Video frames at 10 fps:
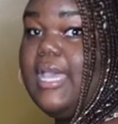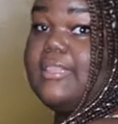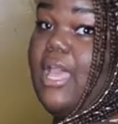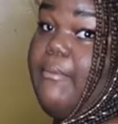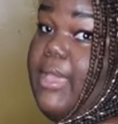tie
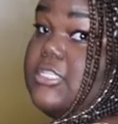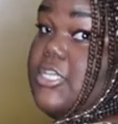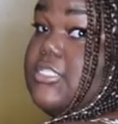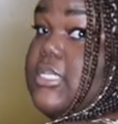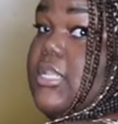it that way.
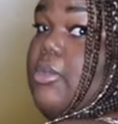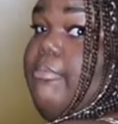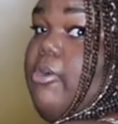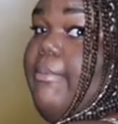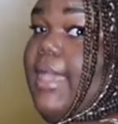So you see a little
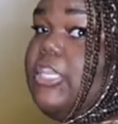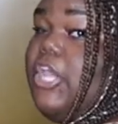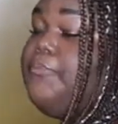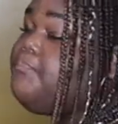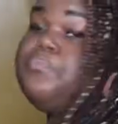bow back
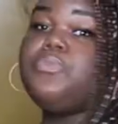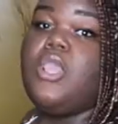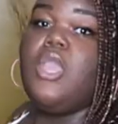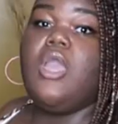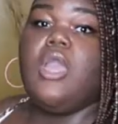there.
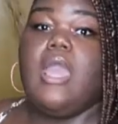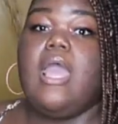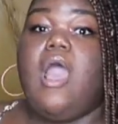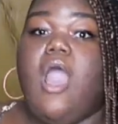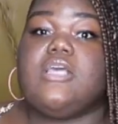
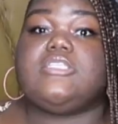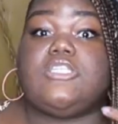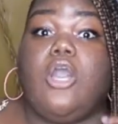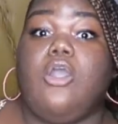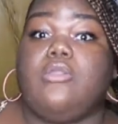
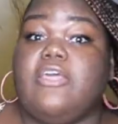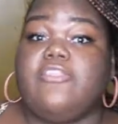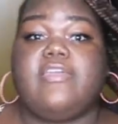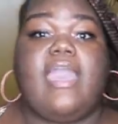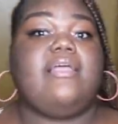Also,
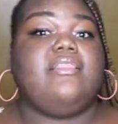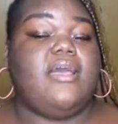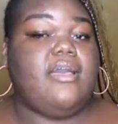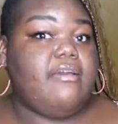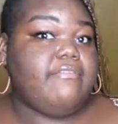another thing I
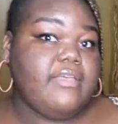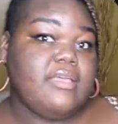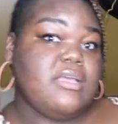love,